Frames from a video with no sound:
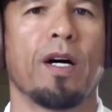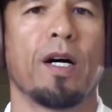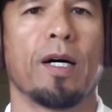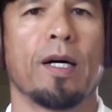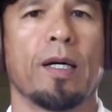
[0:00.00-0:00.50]

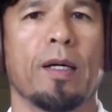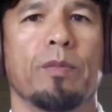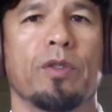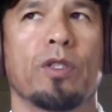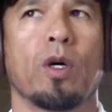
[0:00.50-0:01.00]
Um,
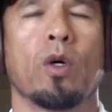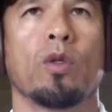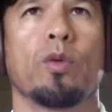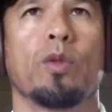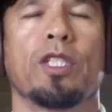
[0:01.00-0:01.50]

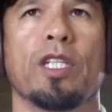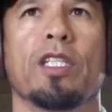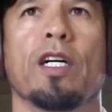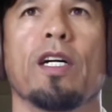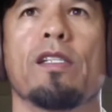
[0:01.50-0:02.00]
so what she
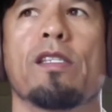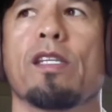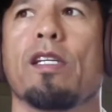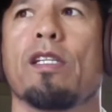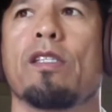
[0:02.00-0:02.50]
does
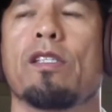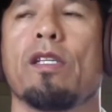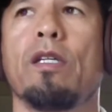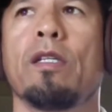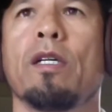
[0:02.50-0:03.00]
is
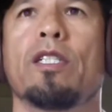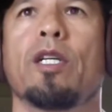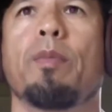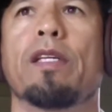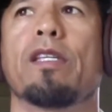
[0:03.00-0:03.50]
she
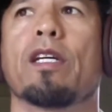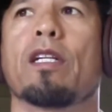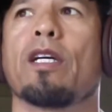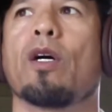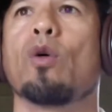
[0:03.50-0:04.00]

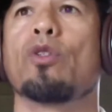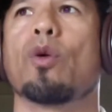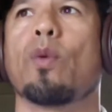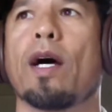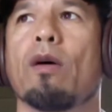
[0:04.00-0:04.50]
basically goes
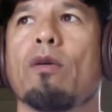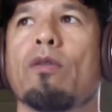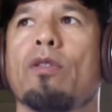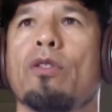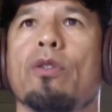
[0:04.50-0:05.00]
around
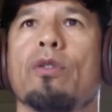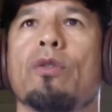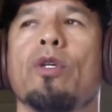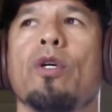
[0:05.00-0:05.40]
to,